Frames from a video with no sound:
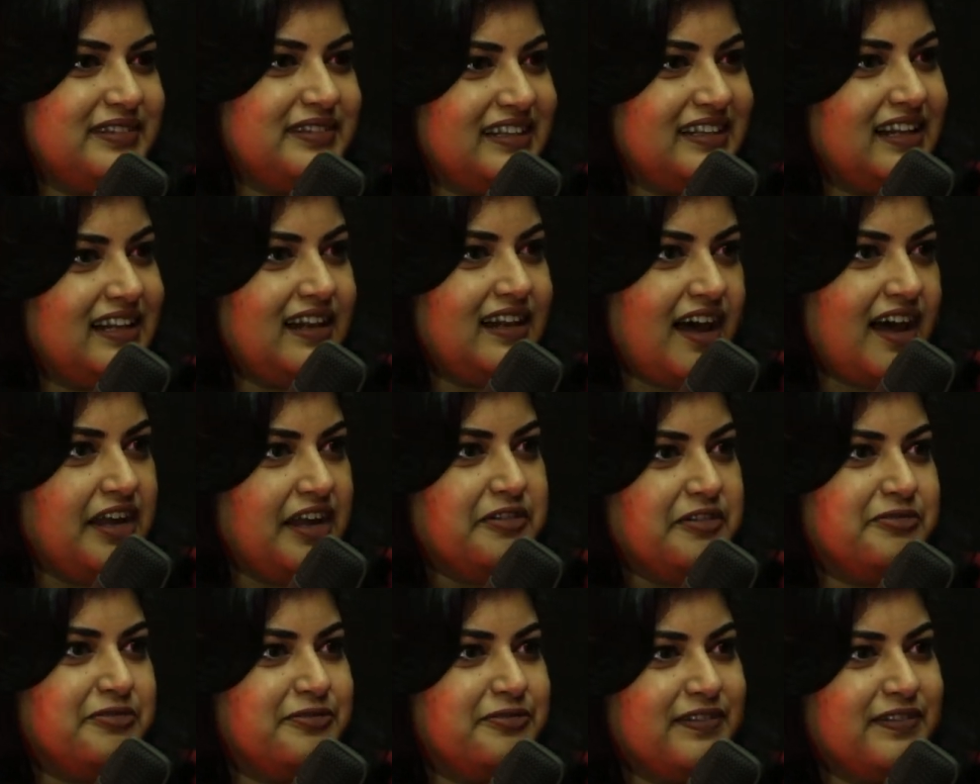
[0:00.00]

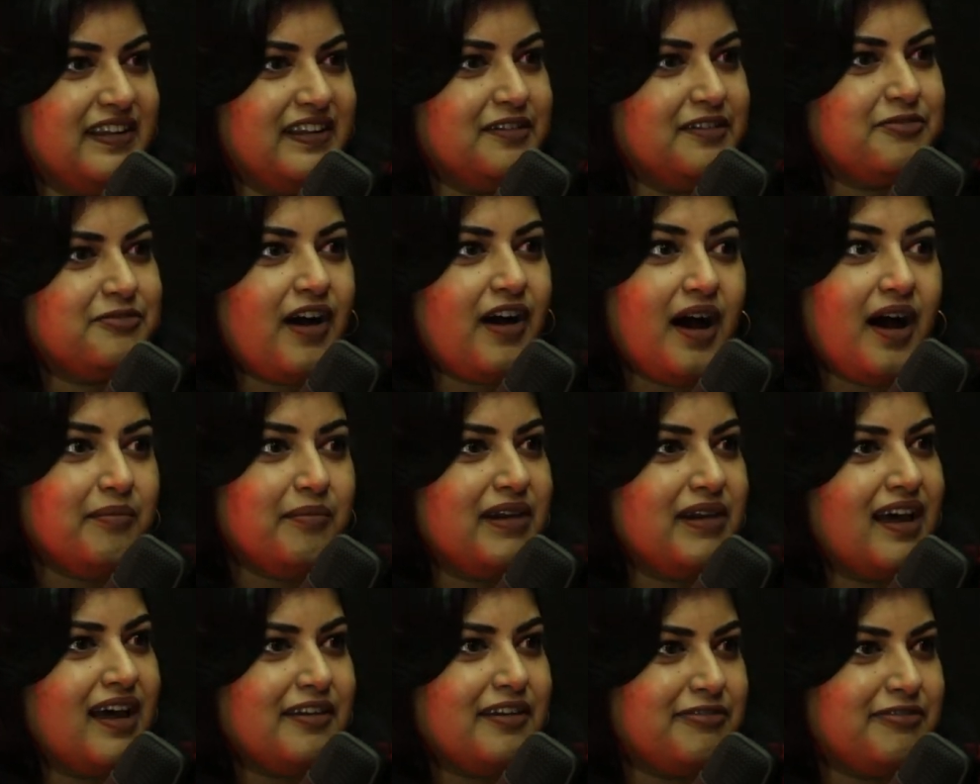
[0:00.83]
life, the farm
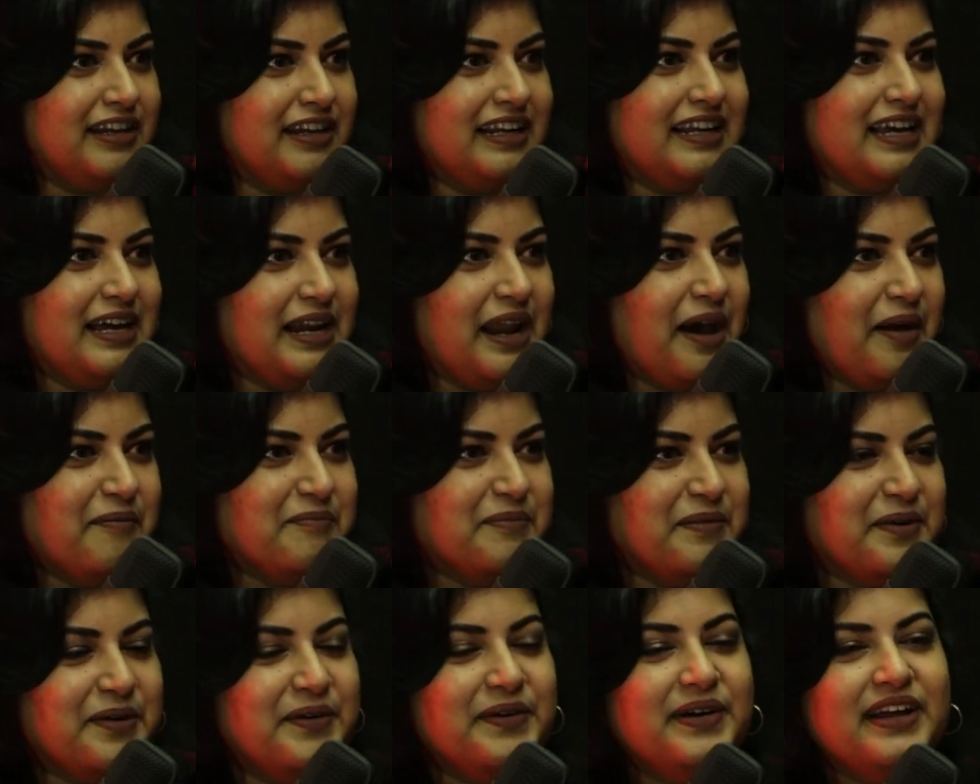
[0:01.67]
life in
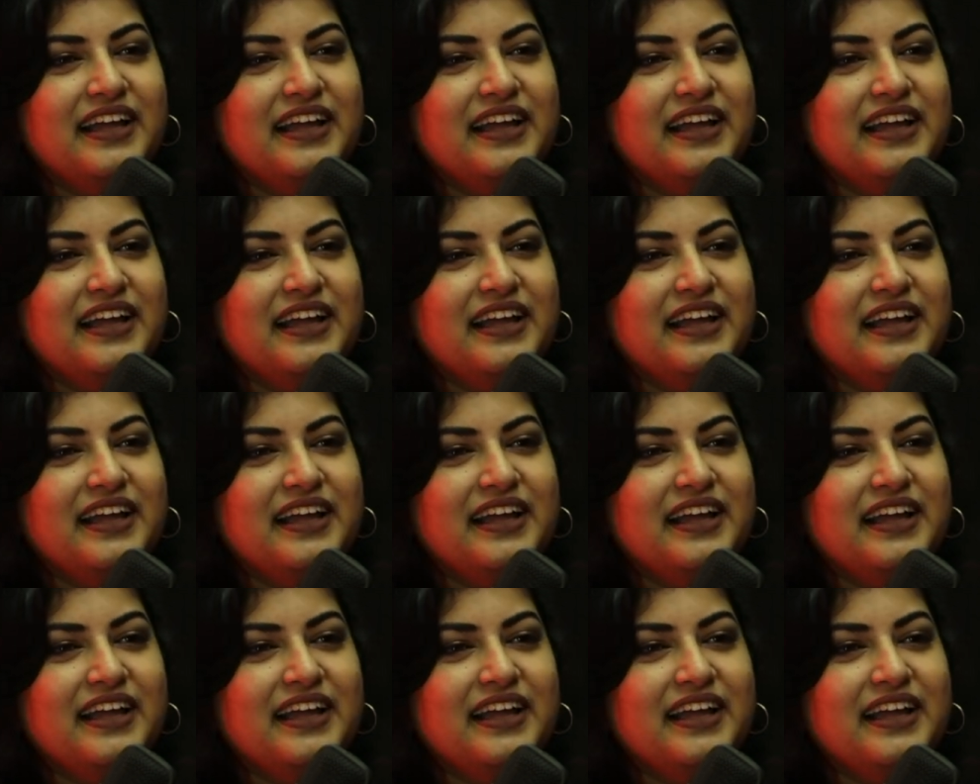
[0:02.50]
Colombo.